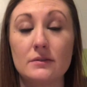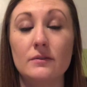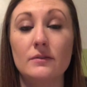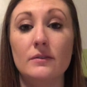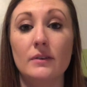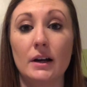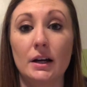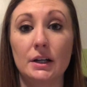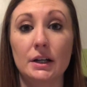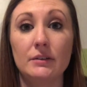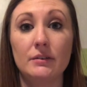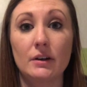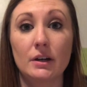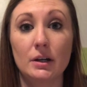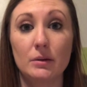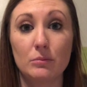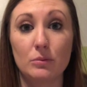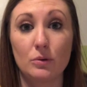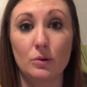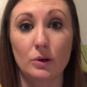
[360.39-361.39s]
very,
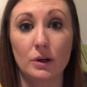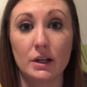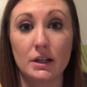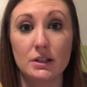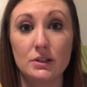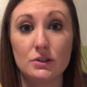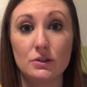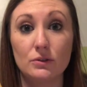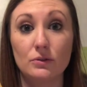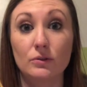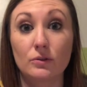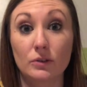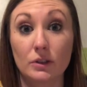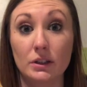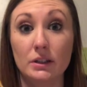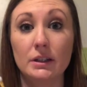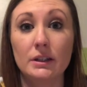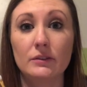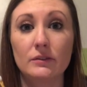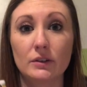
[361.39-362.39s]
very important to
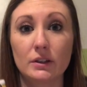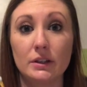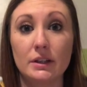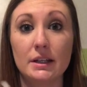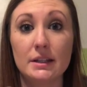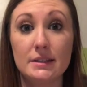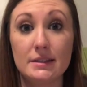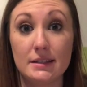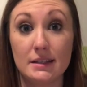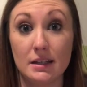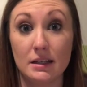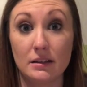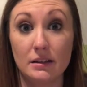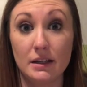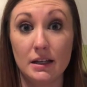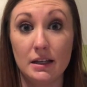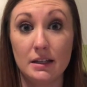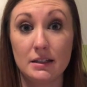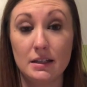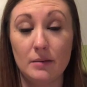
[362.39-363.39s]
really, really seal
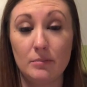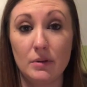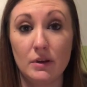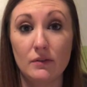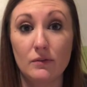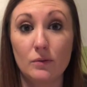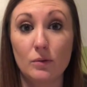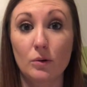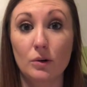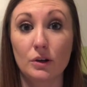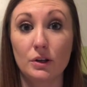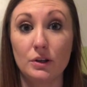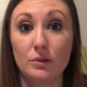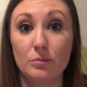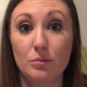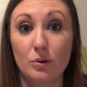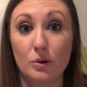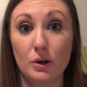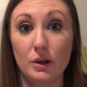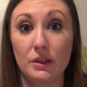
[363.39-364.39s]
it before you
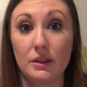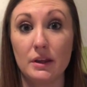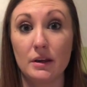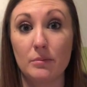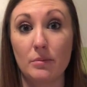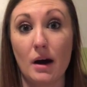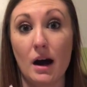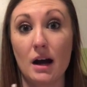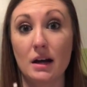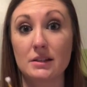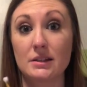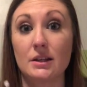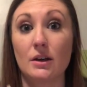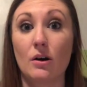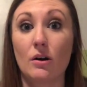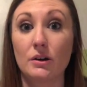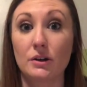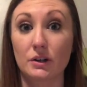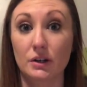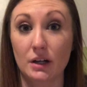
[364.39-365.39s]
put the epoxy
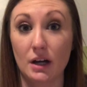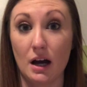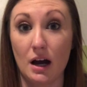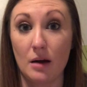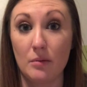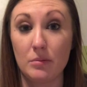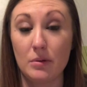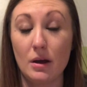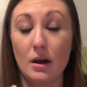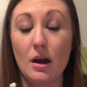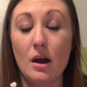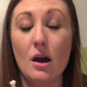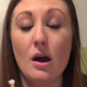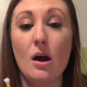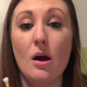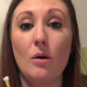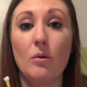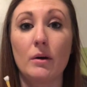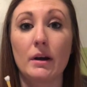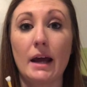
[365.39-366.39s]
on your cup.
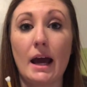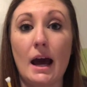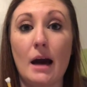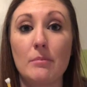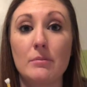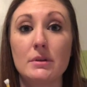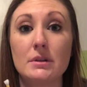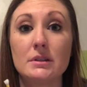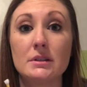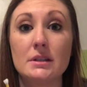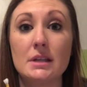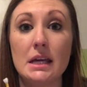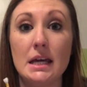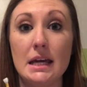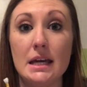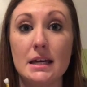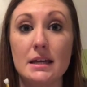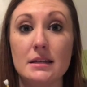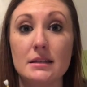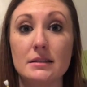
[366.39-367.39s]
What happens
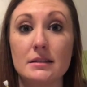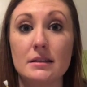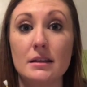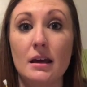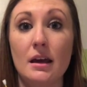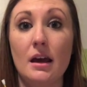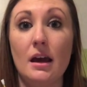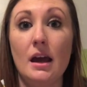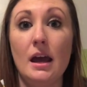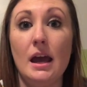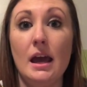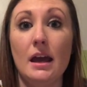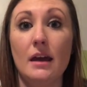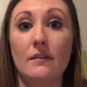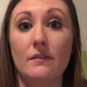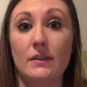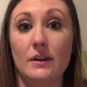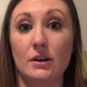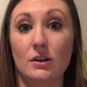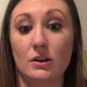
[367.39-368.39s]
is,
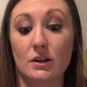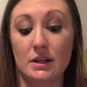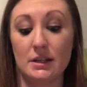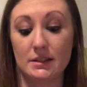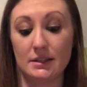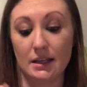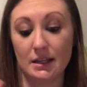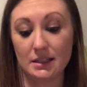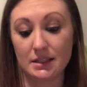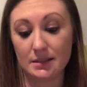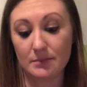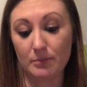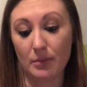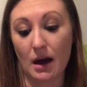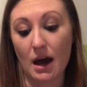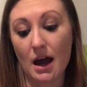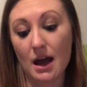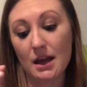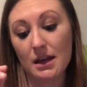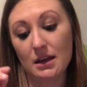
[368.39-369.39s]
if there is a
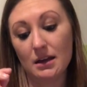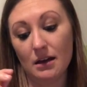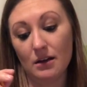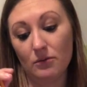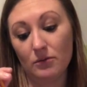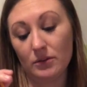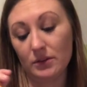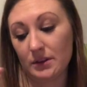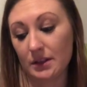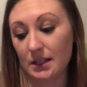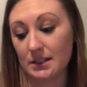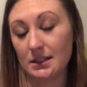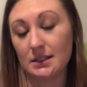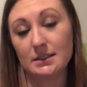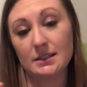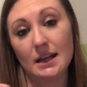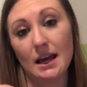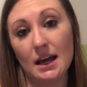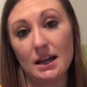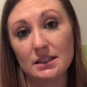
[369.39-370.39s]
spot that
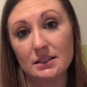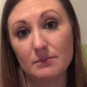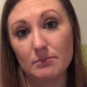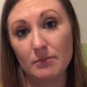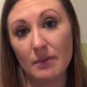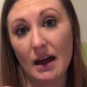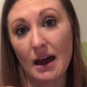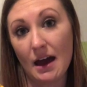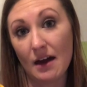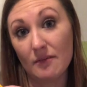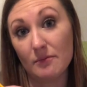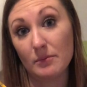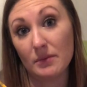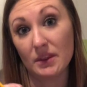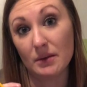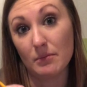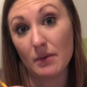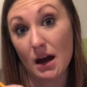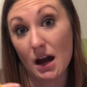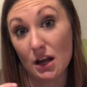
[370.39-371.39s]
doesn't
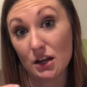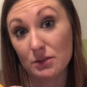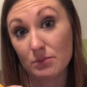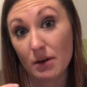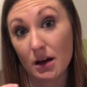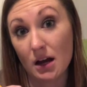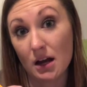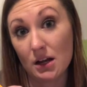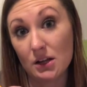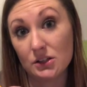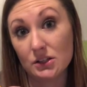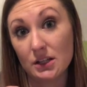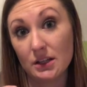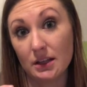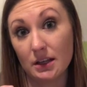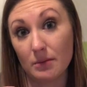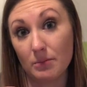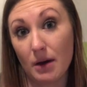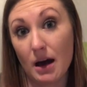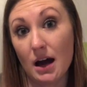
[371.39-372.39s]
have the Mod Podge,
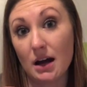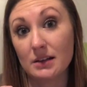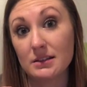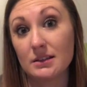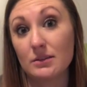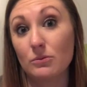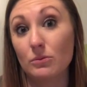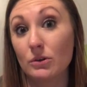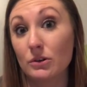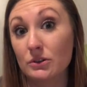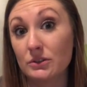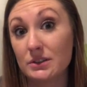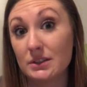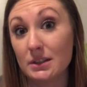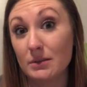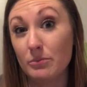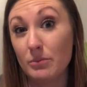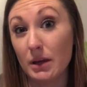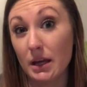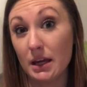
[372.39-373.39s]
the epoxy will
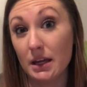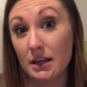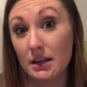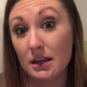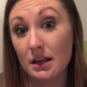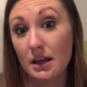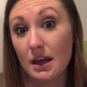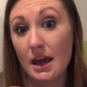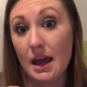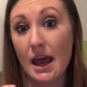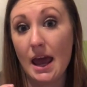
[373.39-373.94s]
seep in,